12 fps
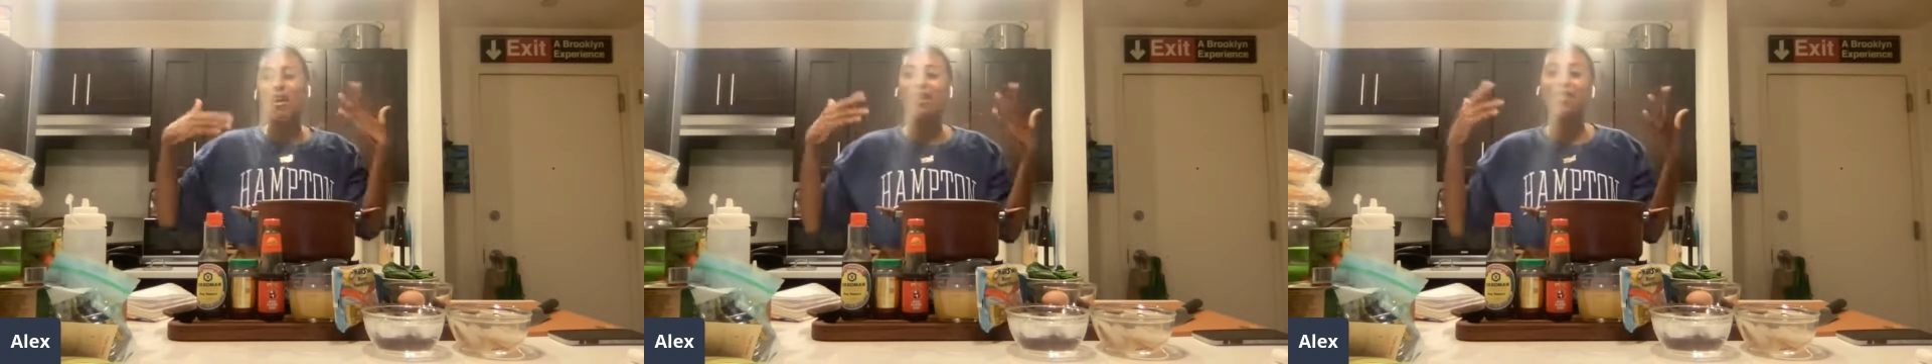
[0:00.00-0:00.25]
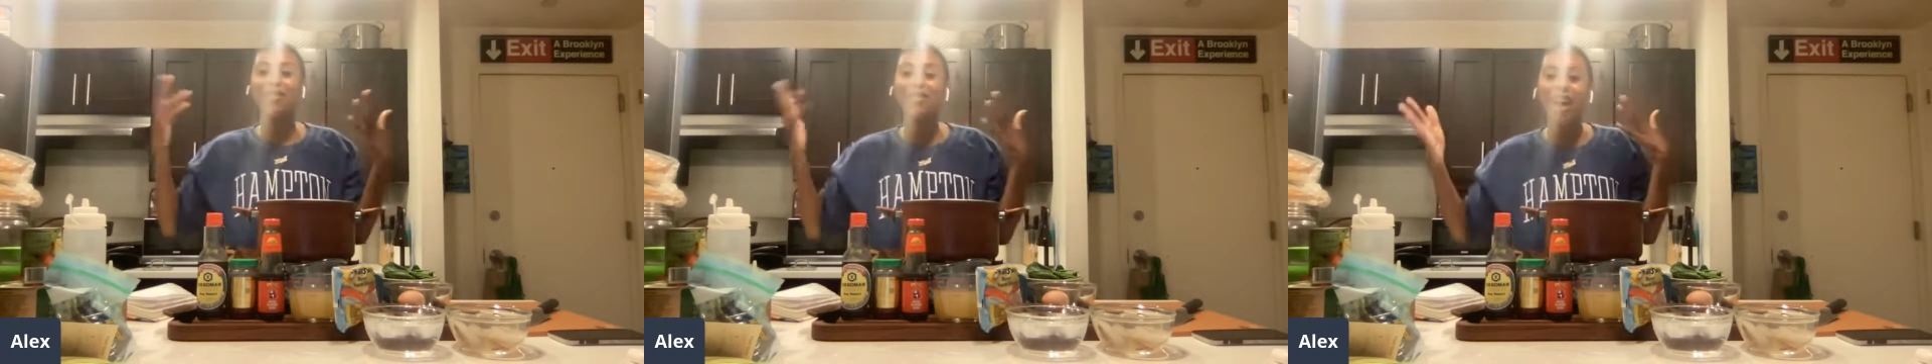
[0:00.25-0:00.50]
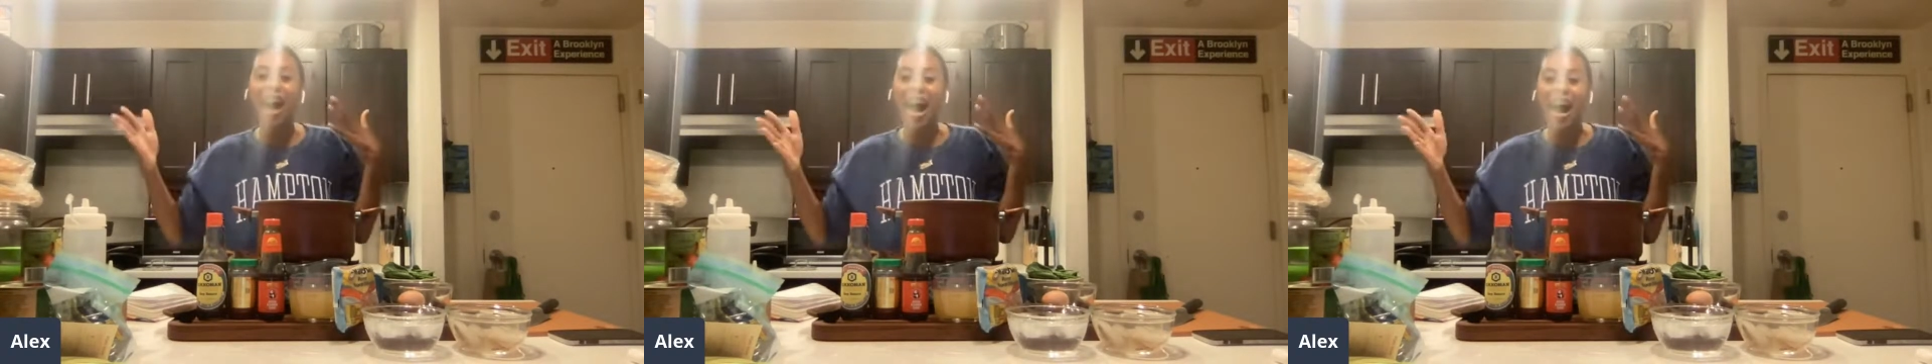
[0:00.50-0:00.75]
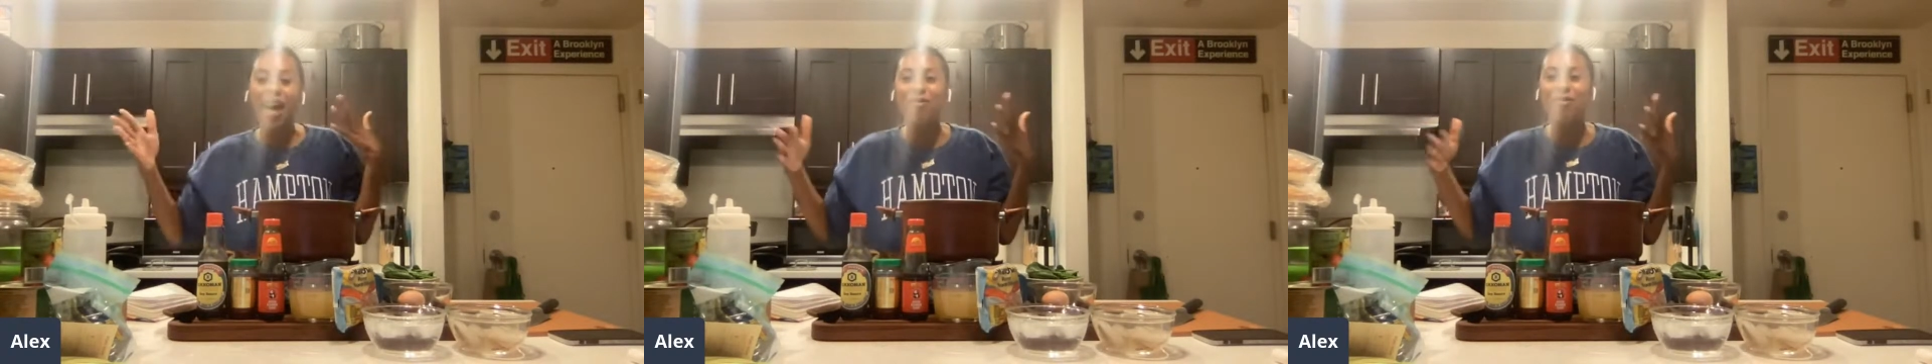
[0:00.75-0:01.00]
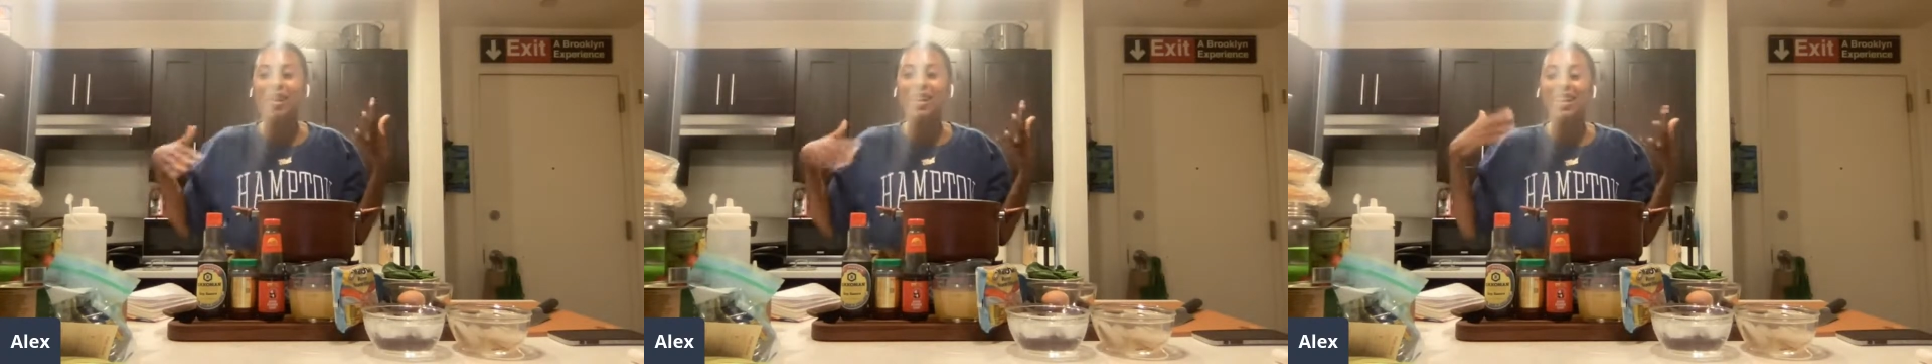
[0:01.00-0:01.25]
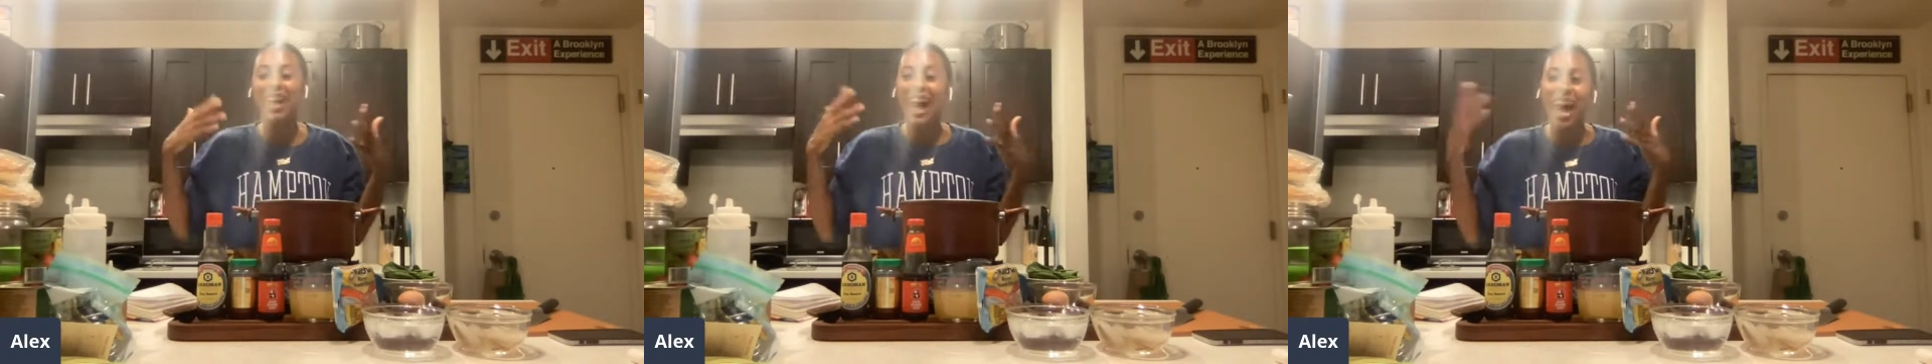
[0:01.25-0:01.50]
you're from, what
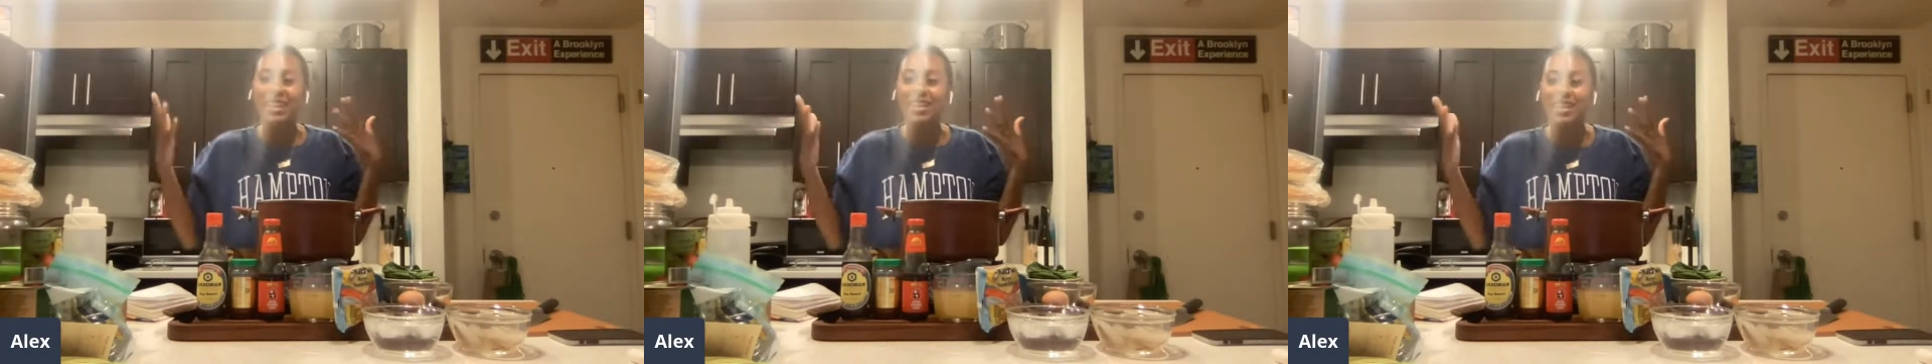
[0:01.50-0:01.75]
class